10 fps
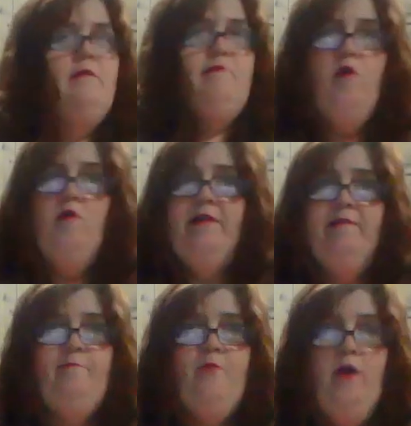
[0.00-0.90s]
It's already
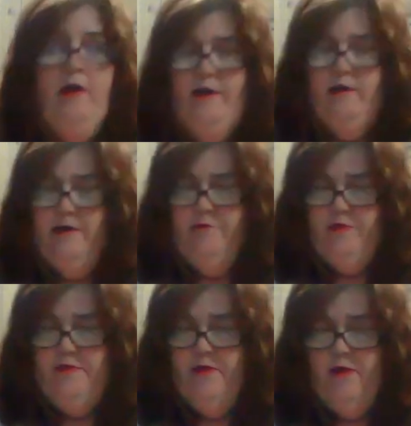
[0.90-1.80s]
sprayed and
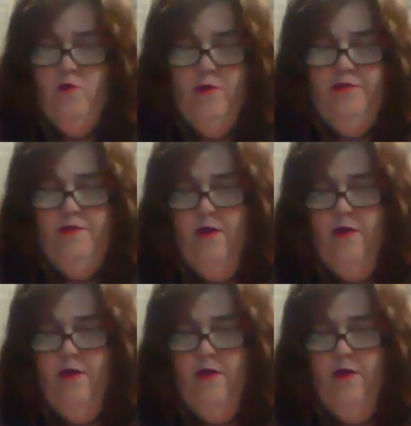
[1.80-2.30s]
everything with